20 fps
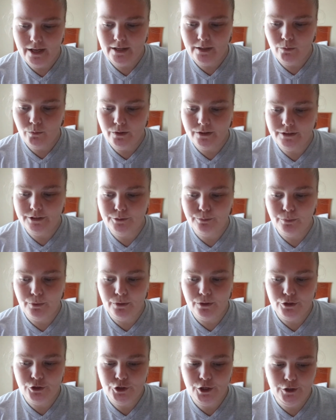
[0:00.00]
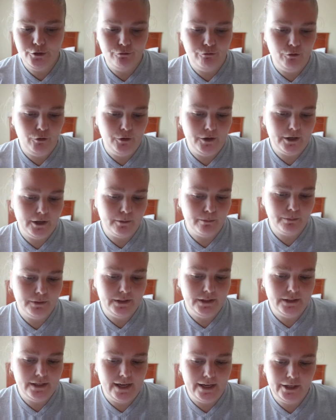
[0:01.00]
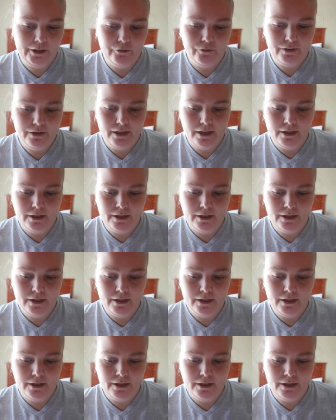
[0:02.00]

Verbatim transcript: anyone's birth chart for a complete, accurate,